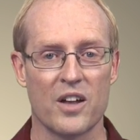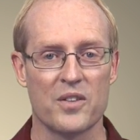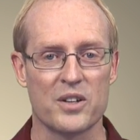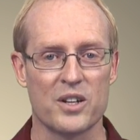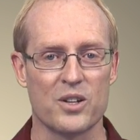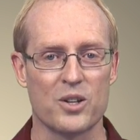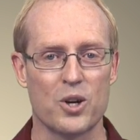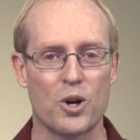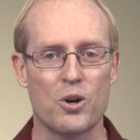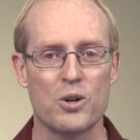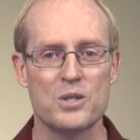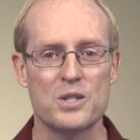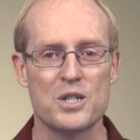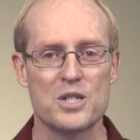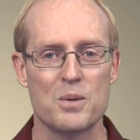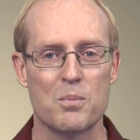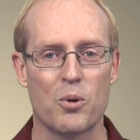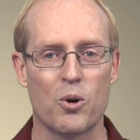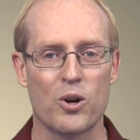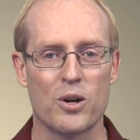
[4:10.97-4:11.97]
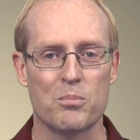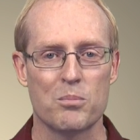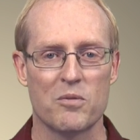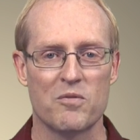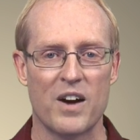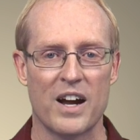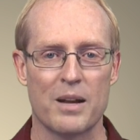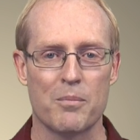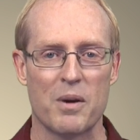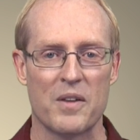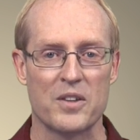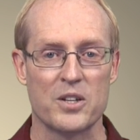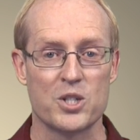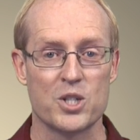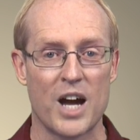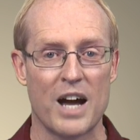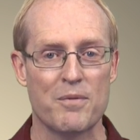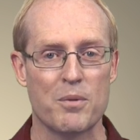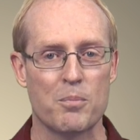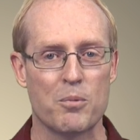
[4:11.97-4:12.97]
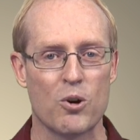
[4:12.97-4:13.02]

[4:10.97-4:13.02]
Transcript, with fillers: on the concurrency support provided by the Java